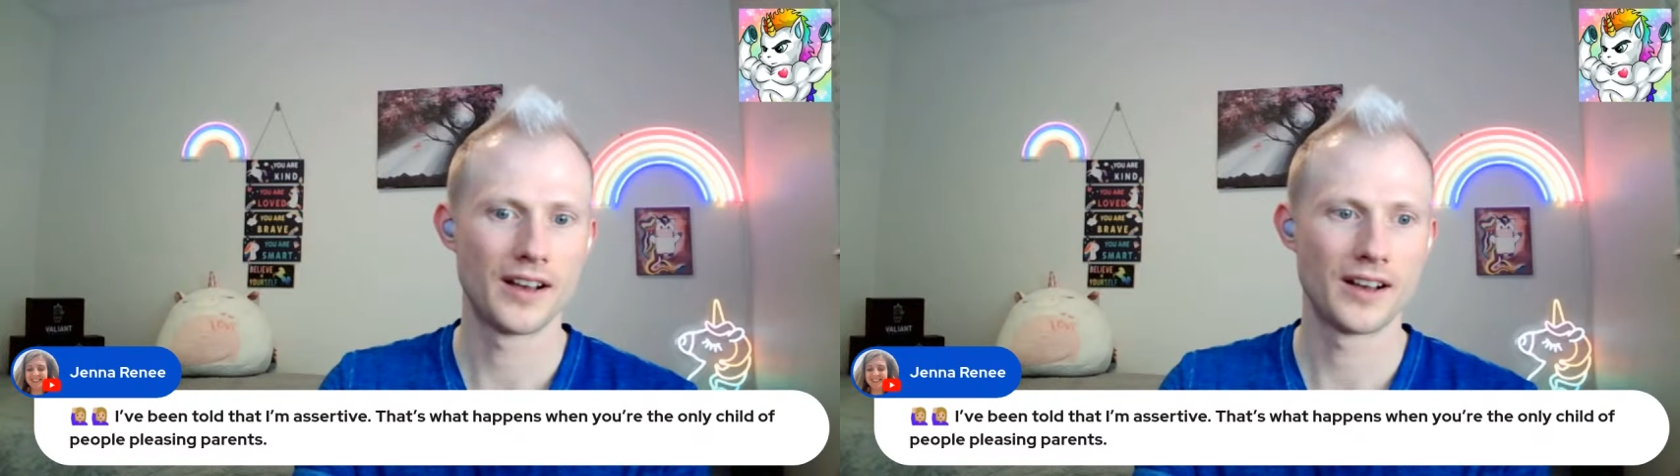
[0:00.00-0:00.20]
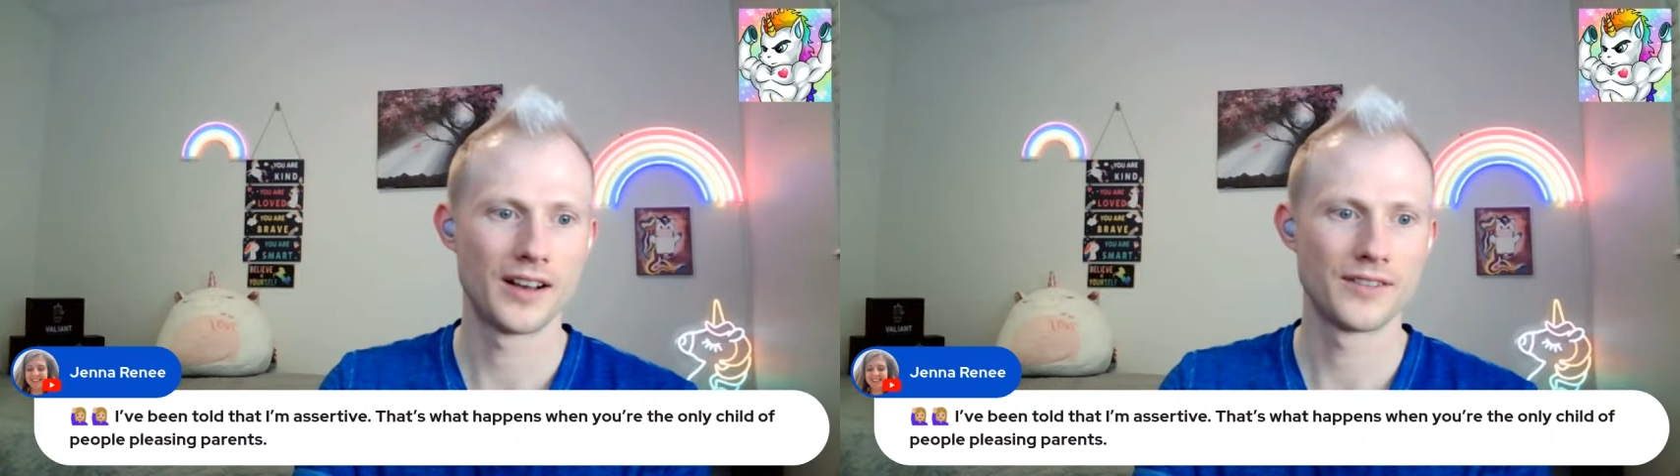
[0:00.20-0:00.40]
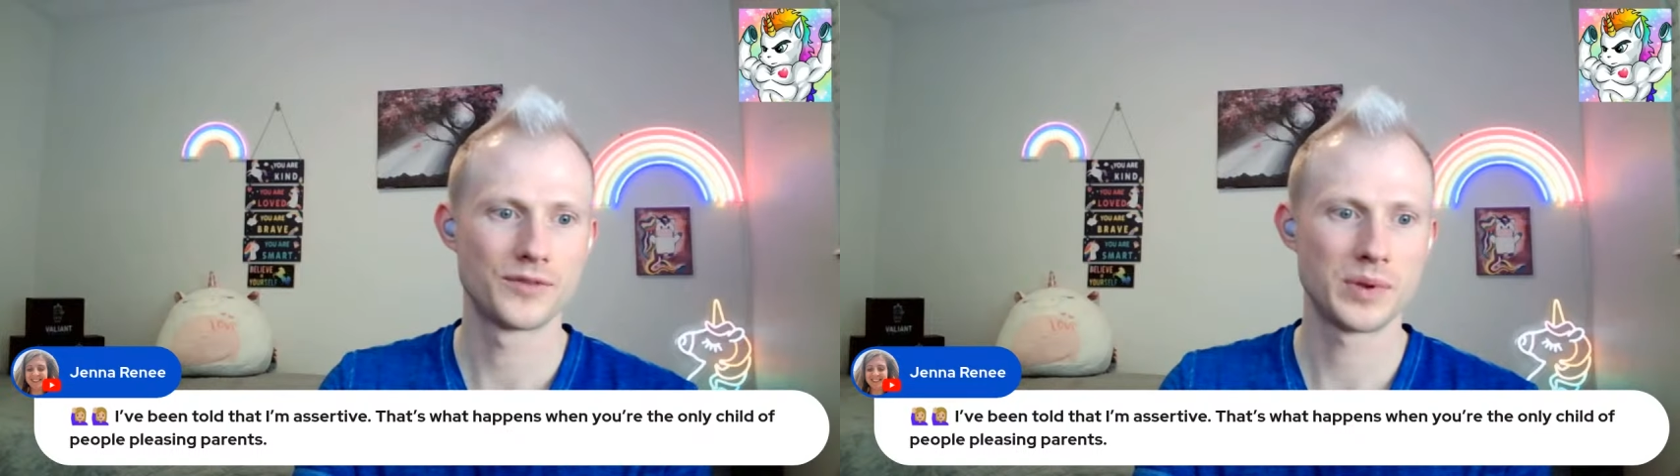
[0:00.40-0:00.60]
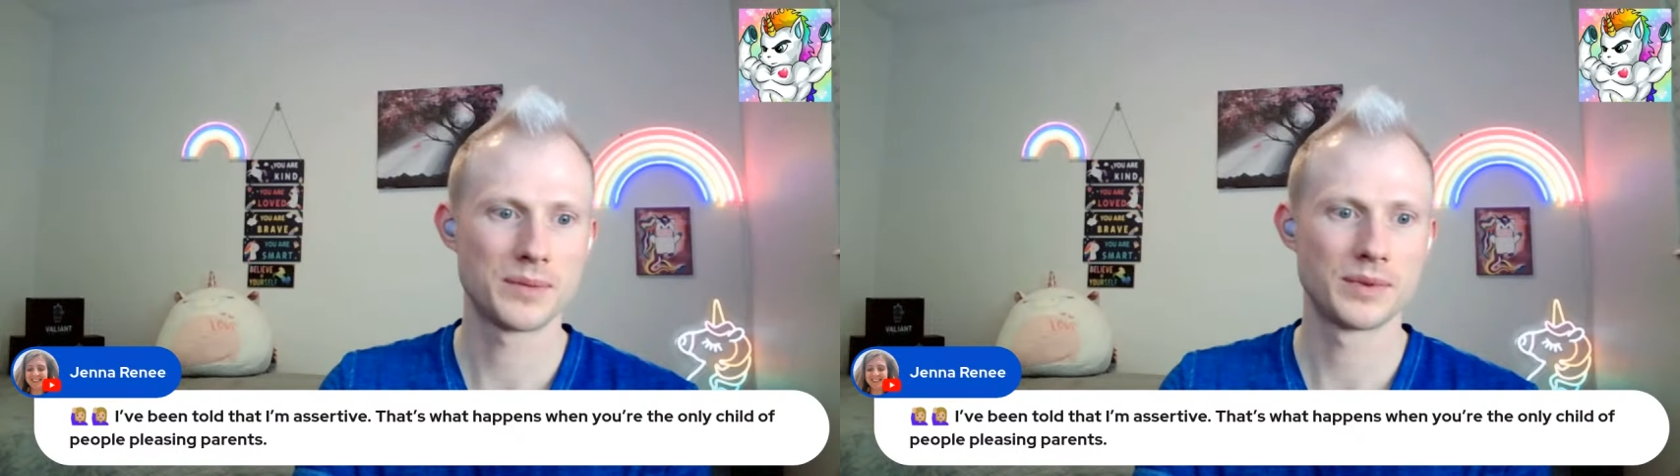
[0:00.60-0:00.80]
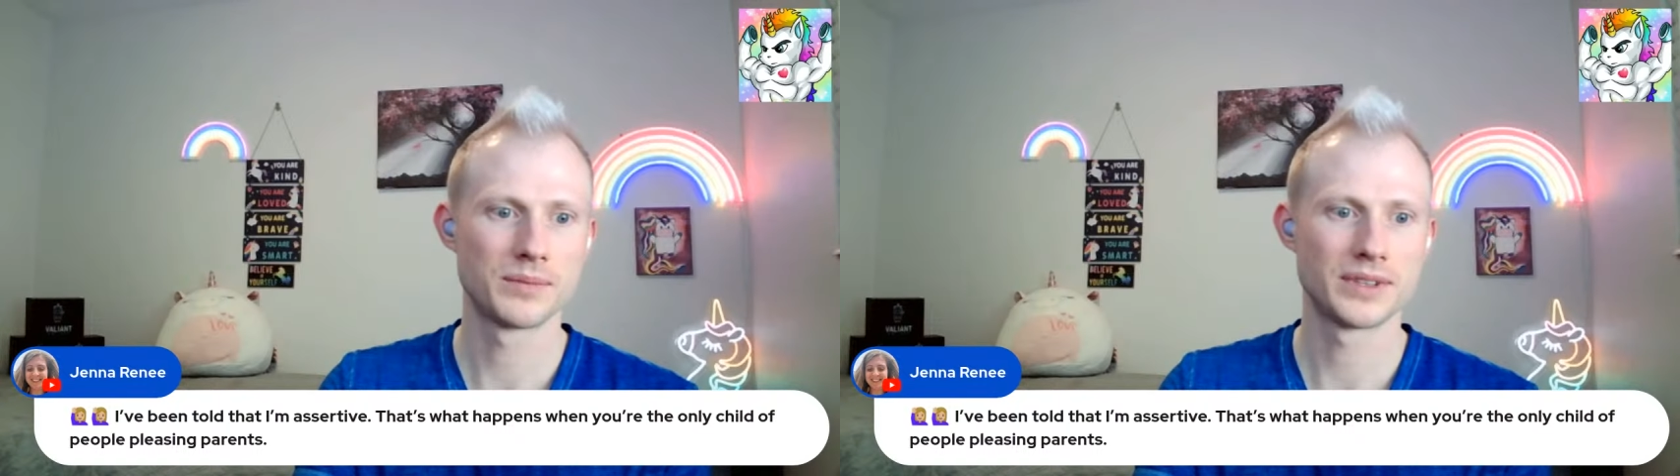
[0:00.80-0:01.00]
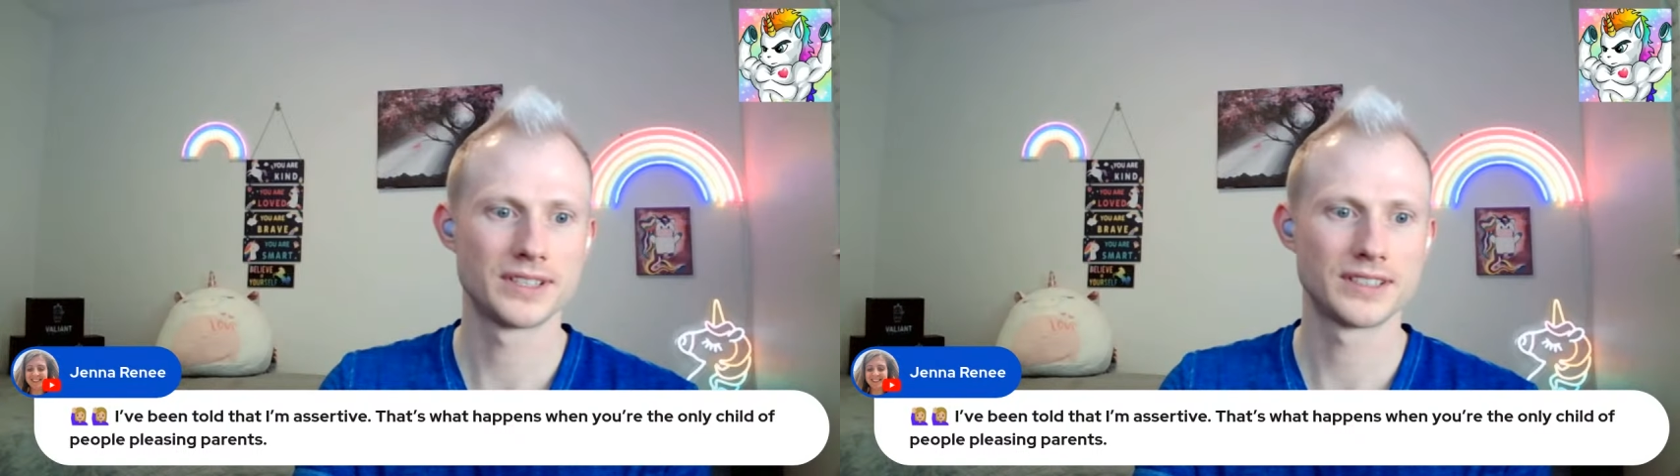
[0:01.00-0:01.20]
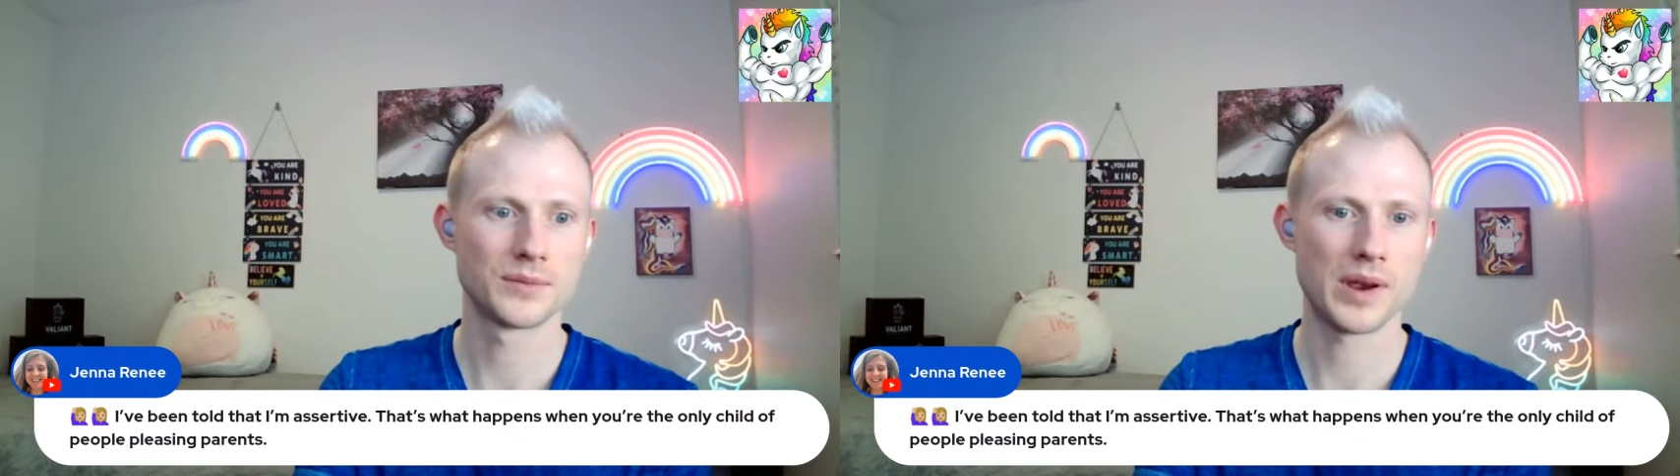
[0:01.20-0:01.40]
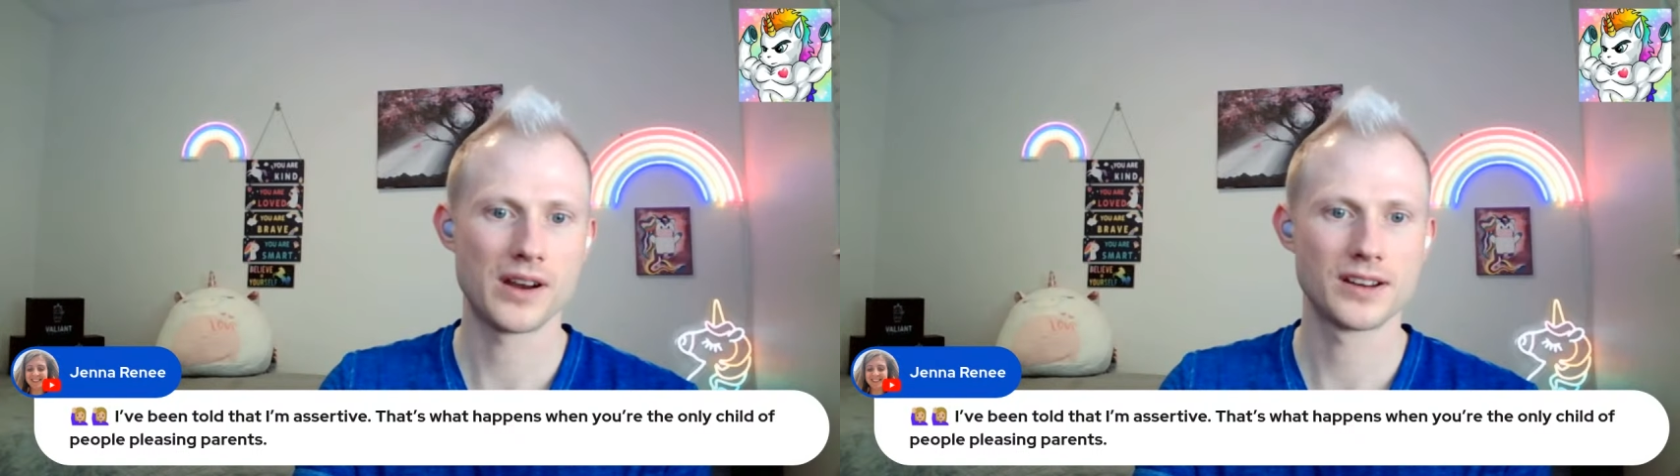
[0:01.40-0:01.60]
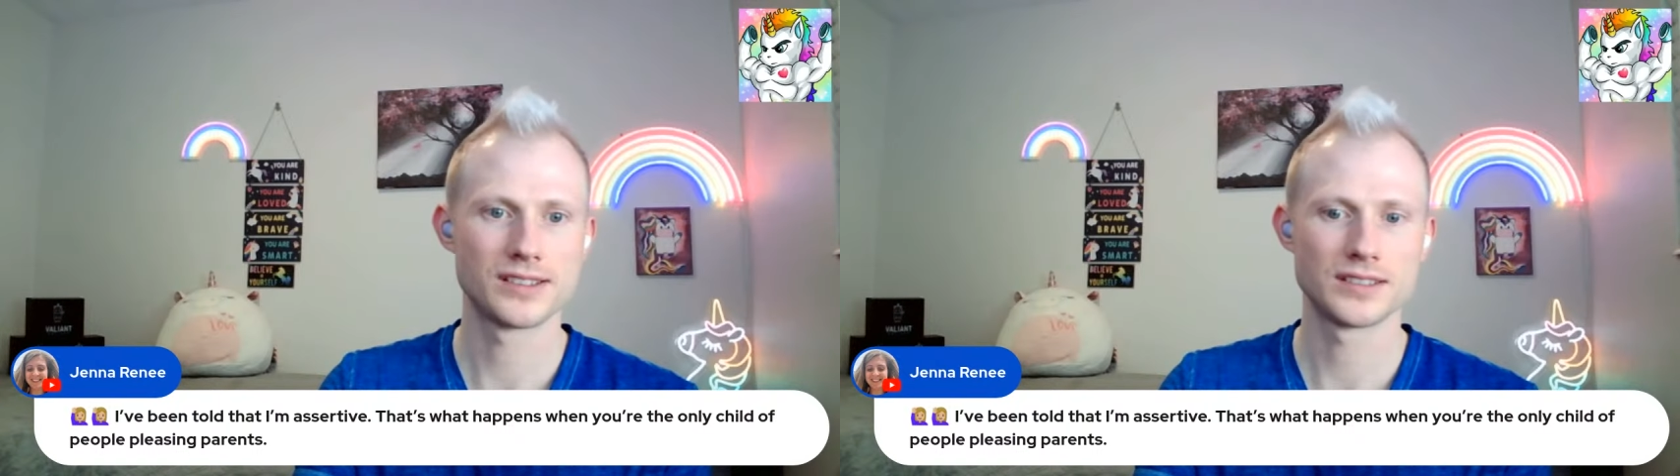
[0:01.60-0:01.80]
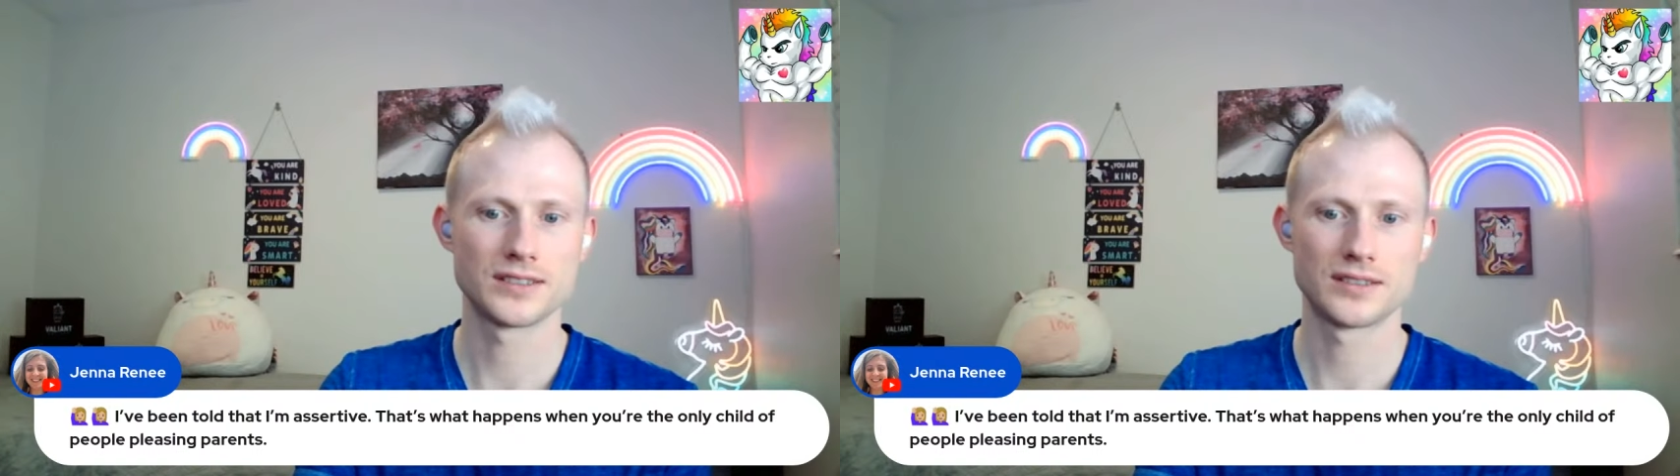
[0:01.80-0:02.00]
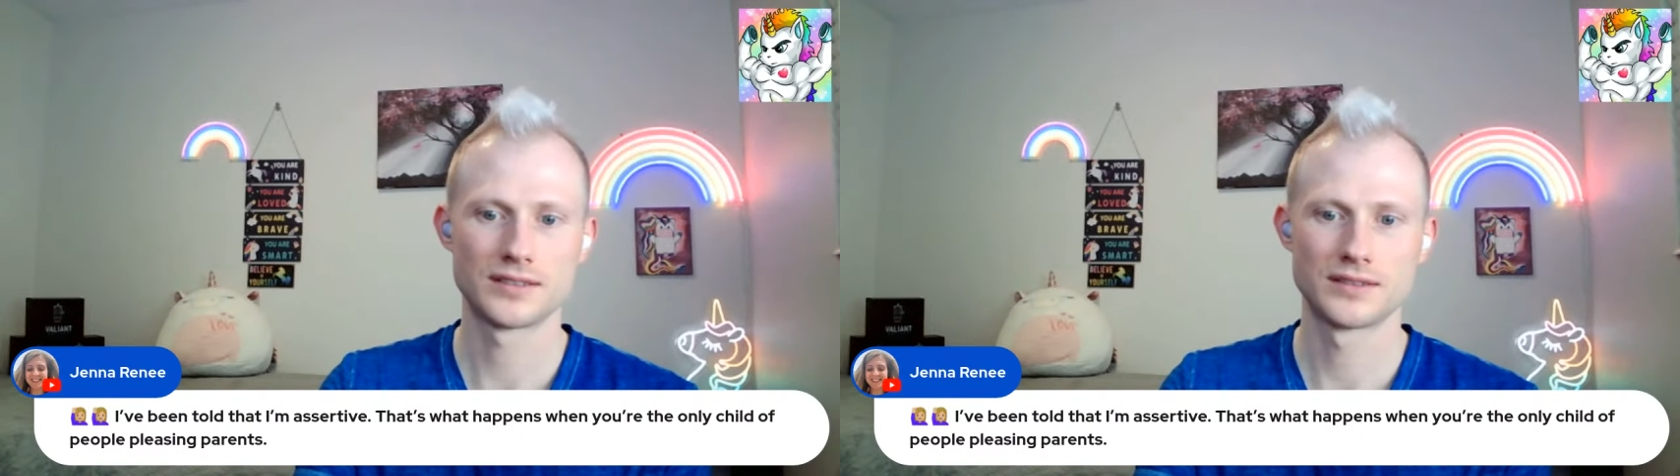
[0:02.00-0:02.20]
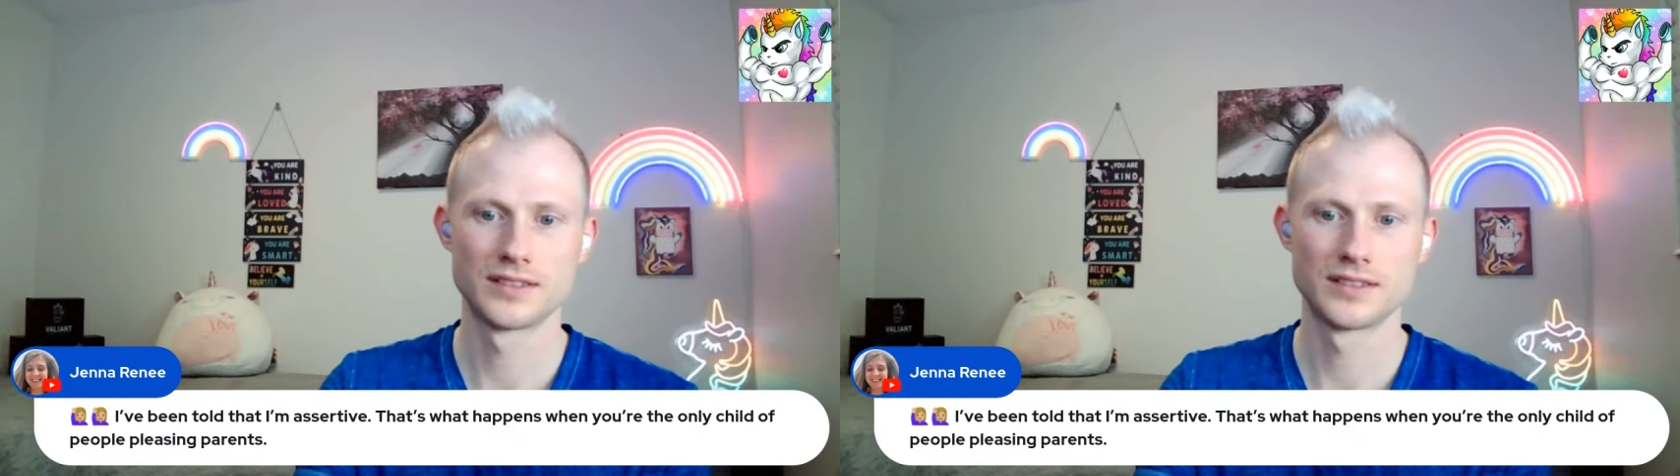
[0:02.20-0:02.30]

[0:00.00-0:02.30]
of people-pleasing parents.